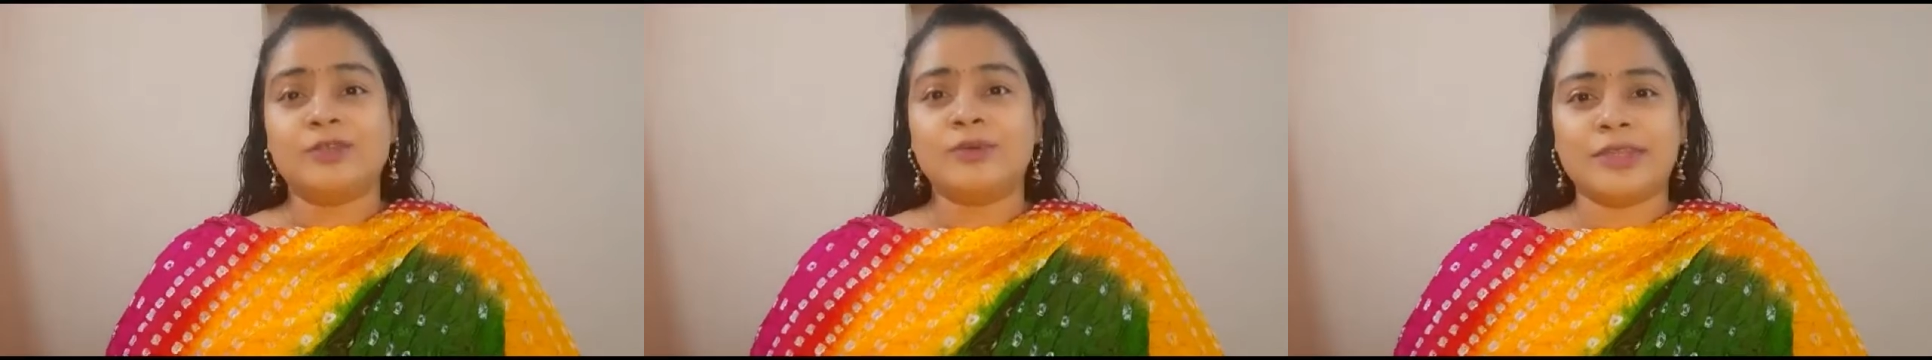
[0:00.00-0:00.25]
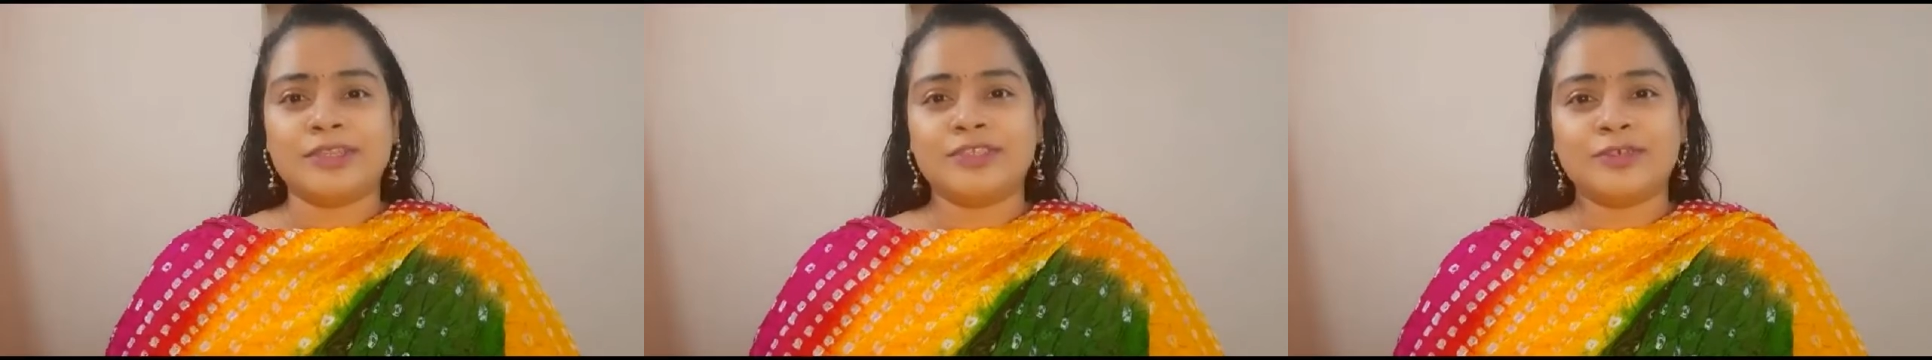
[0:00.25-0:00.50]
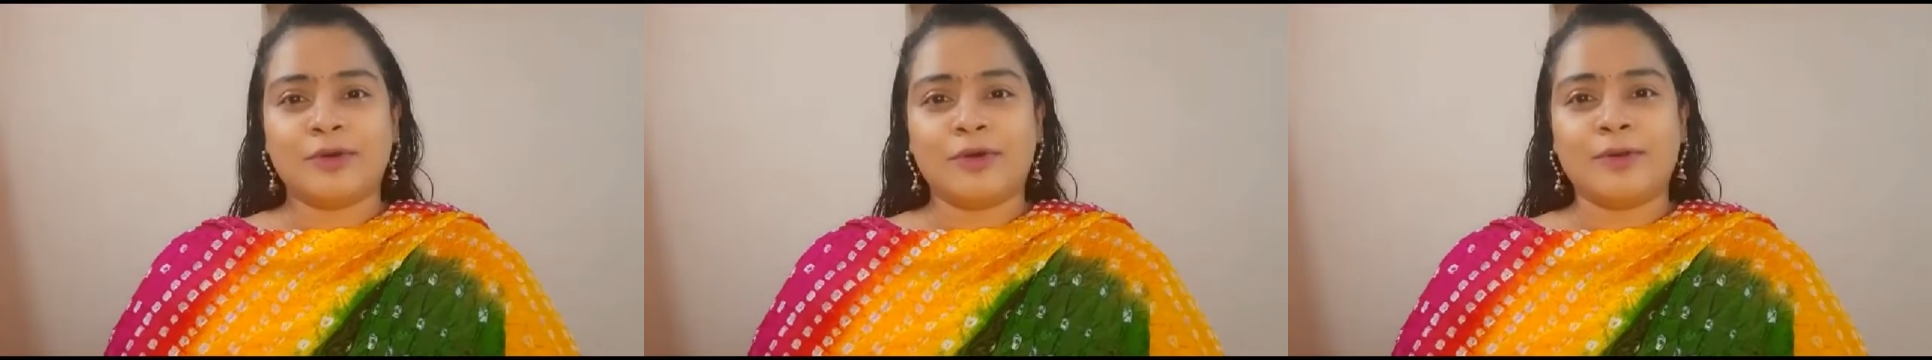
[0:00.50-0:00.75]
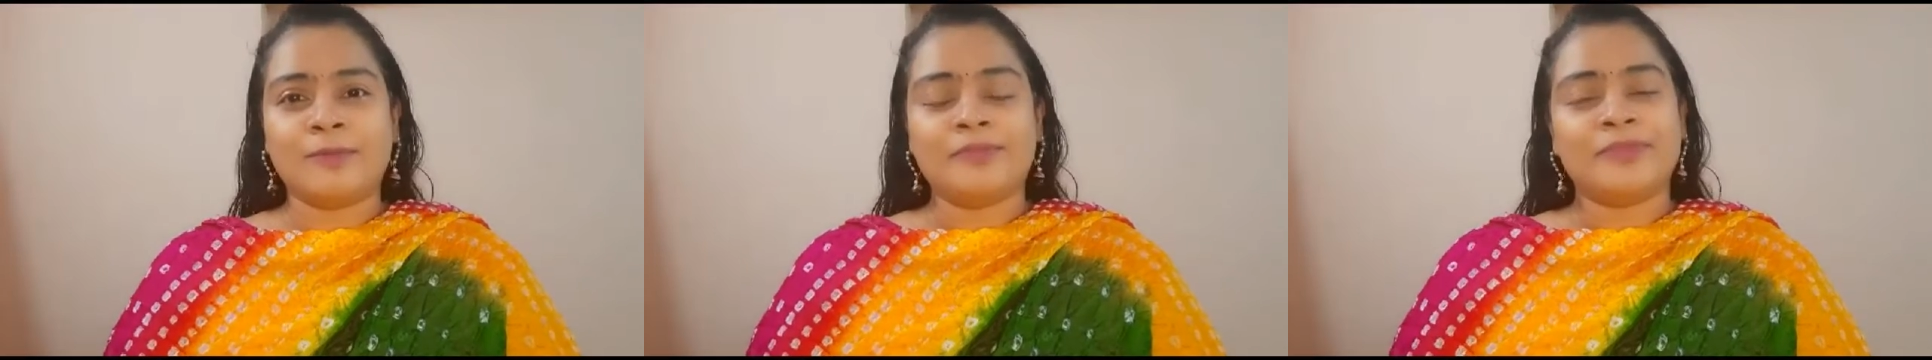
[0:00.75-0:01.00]
to
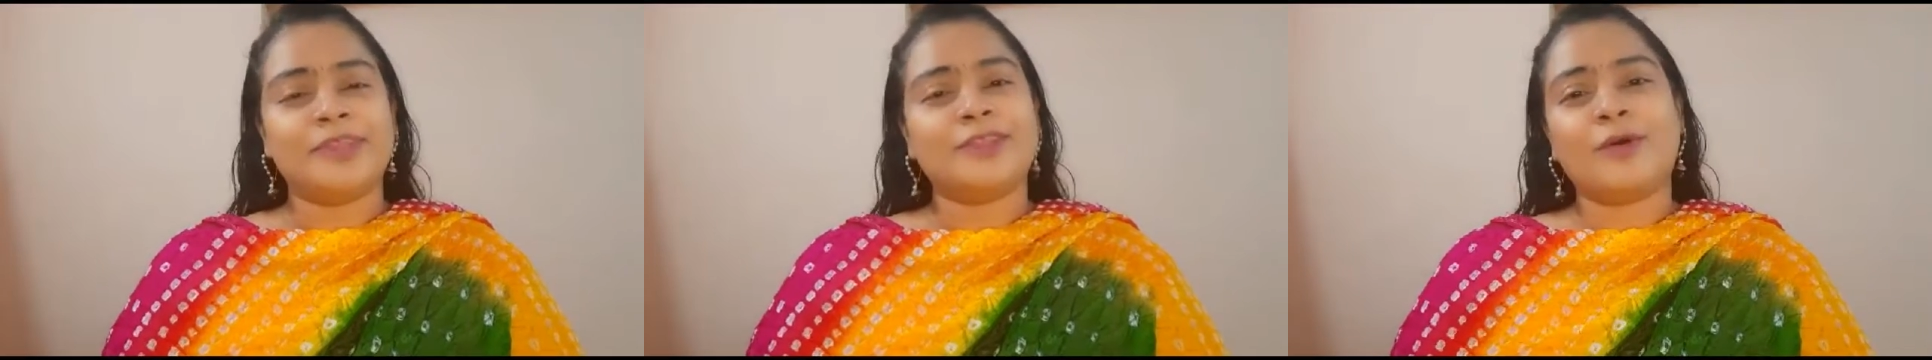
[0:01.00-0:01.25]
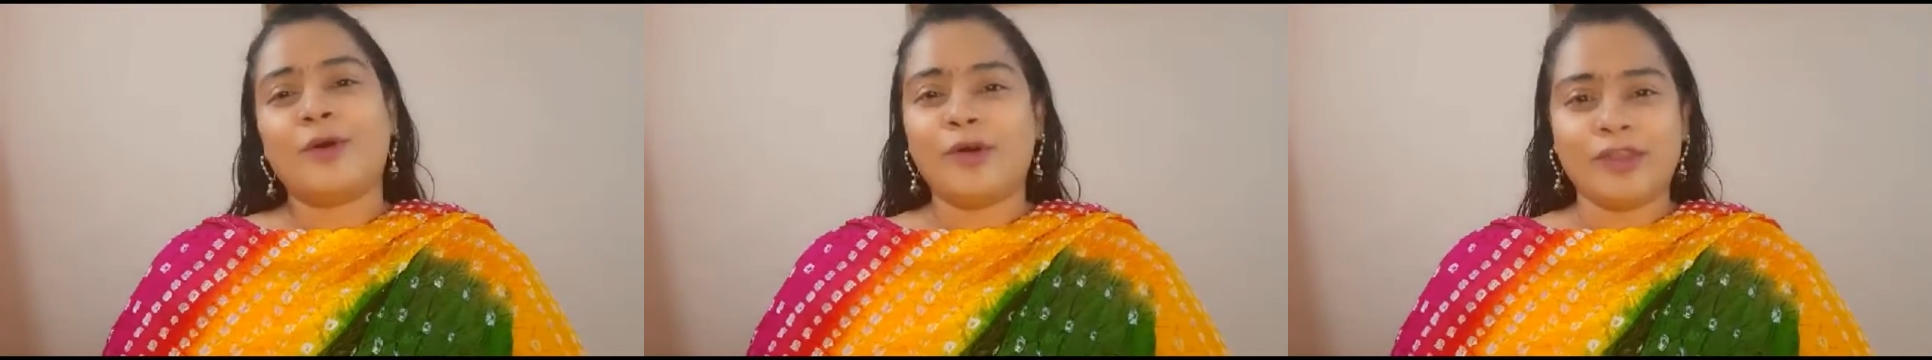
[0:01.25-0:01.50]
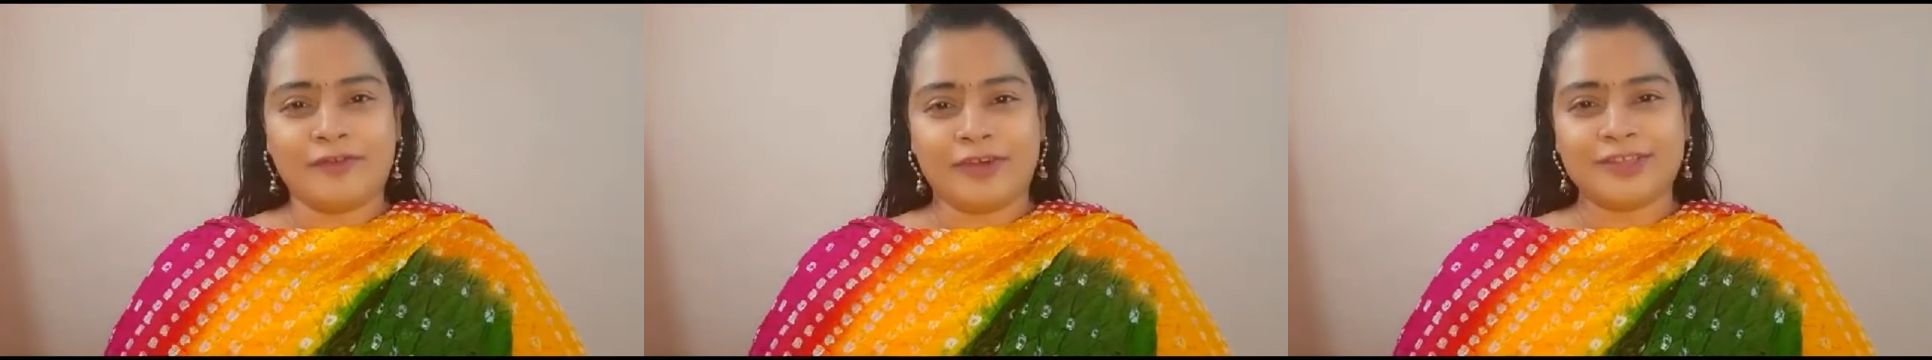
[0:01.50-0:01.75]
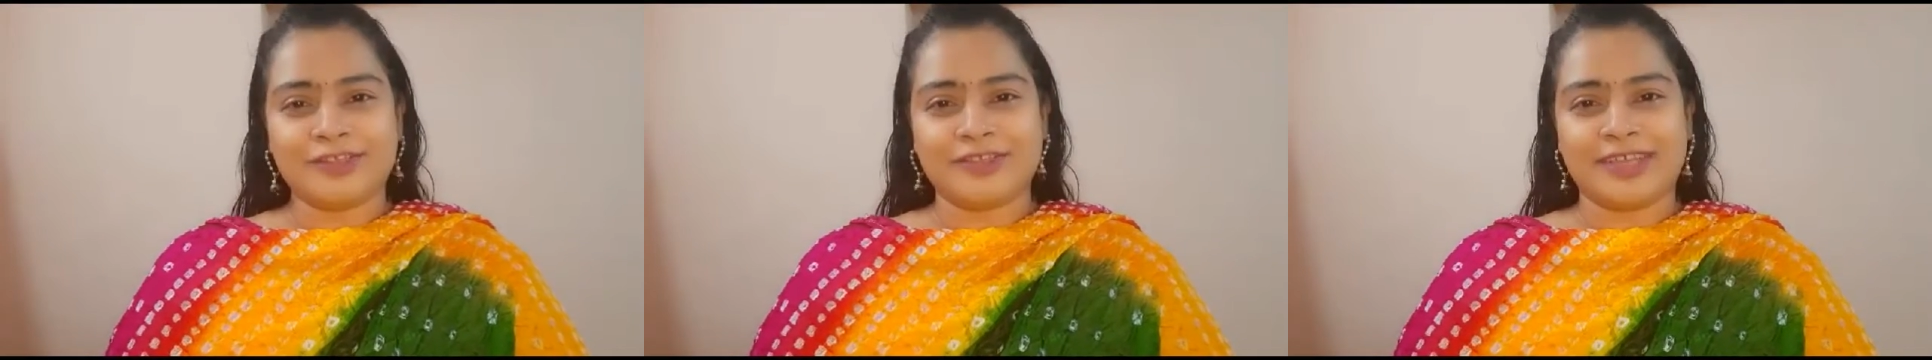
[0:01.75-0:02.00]
ensure that all of
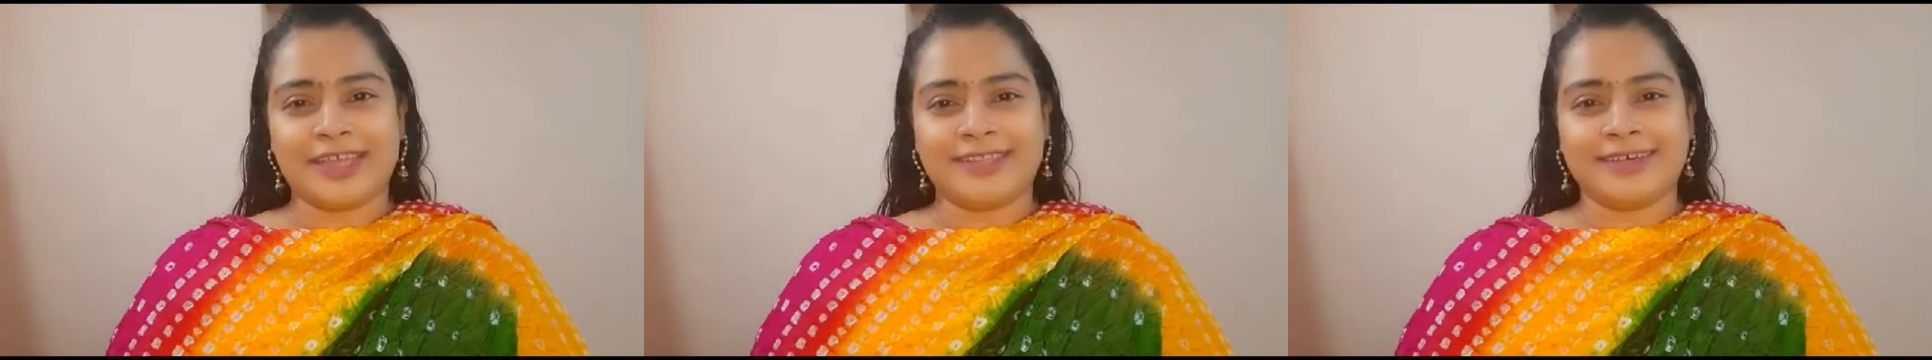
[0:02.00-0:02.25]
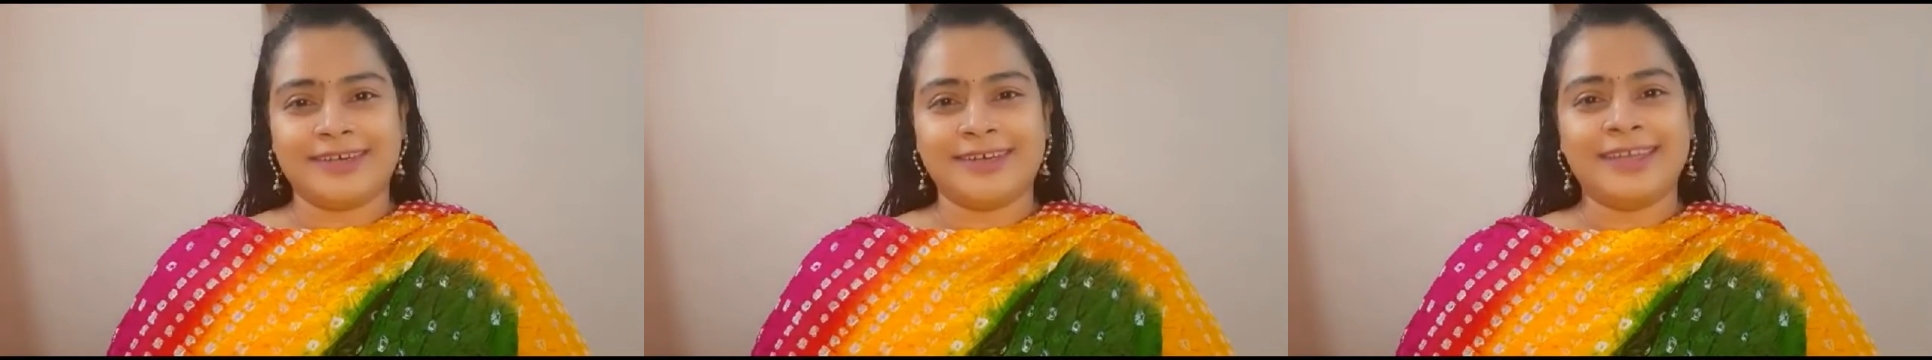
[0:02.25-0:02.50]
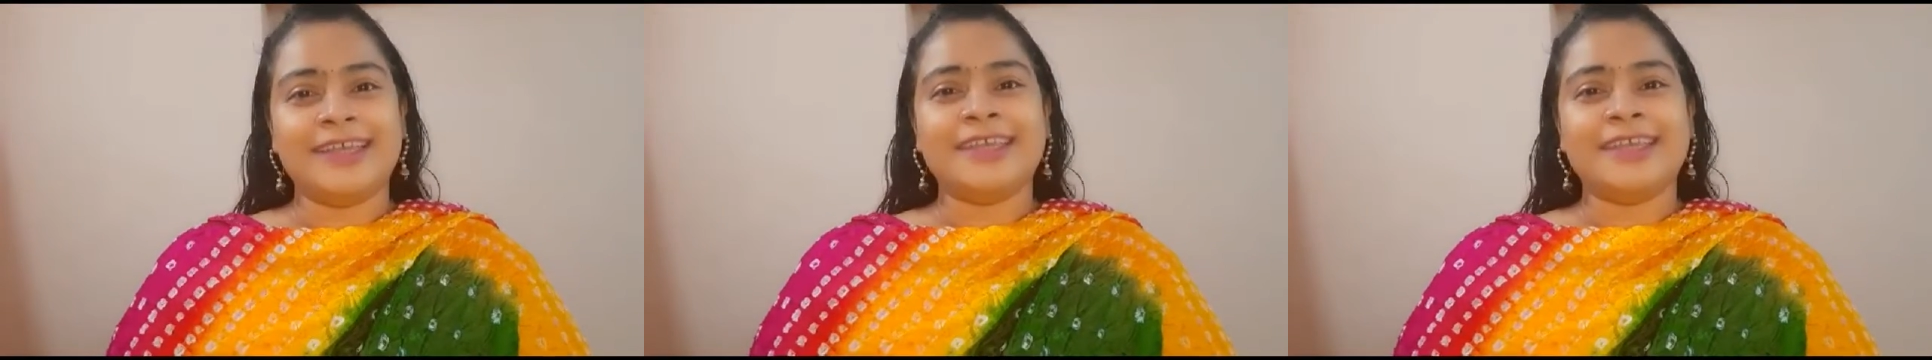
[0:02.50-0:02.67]
us together